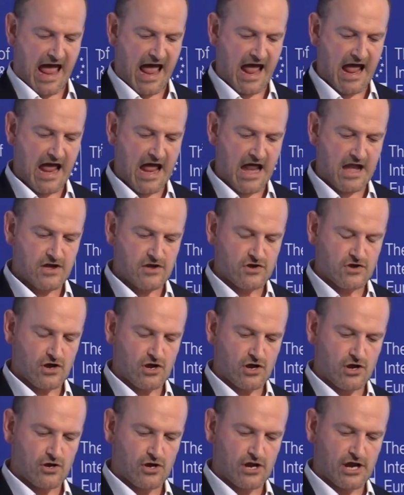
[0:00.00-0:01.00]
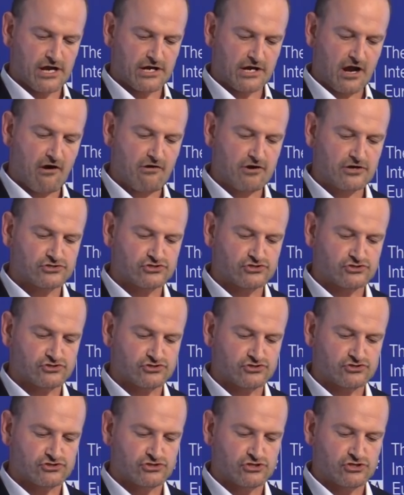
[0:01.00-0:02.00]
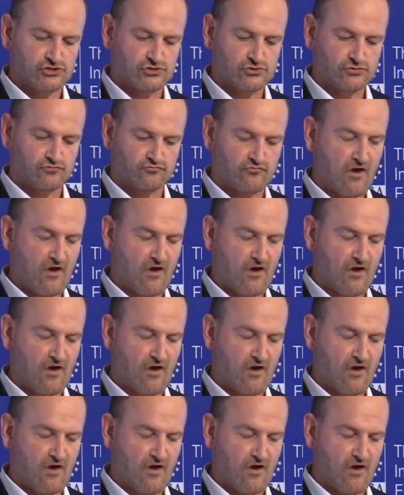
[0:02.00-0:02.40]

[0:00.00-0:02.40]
and encouraged to